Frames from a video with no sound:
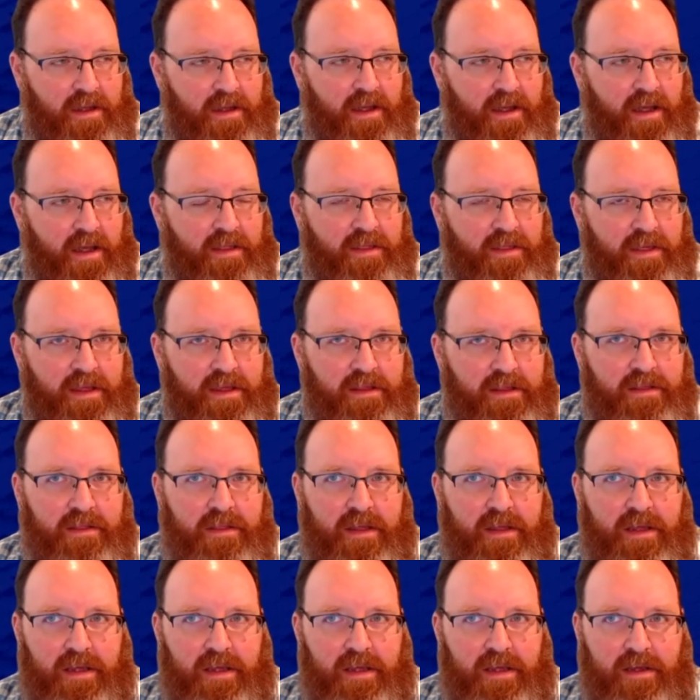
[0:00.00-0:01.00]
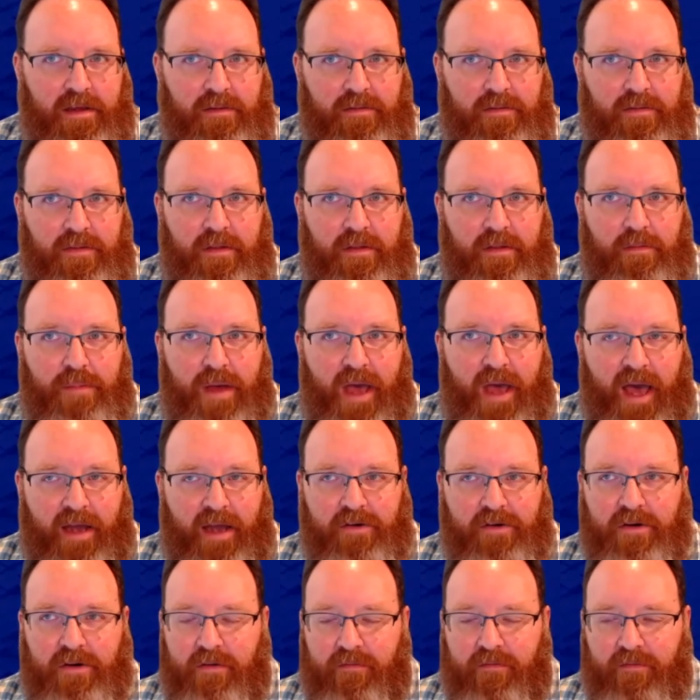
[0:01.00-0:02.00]
I think the
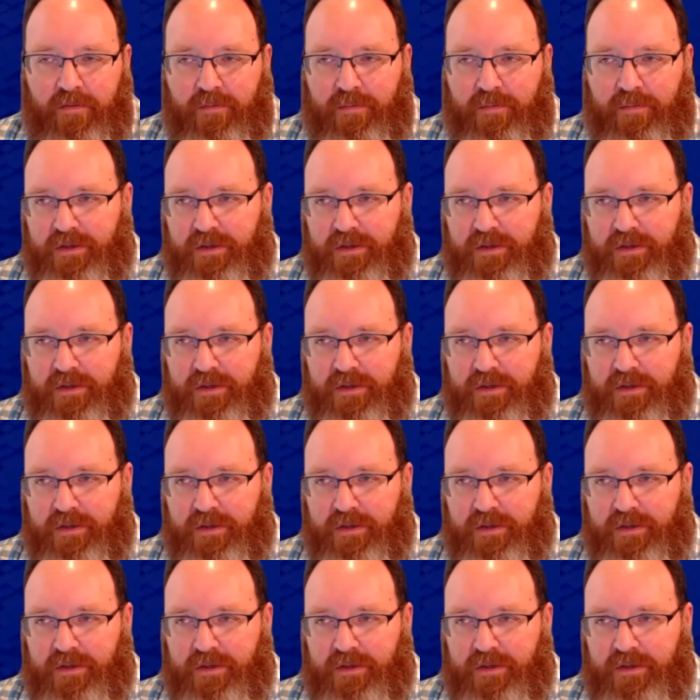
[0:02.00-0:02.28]
pattern of open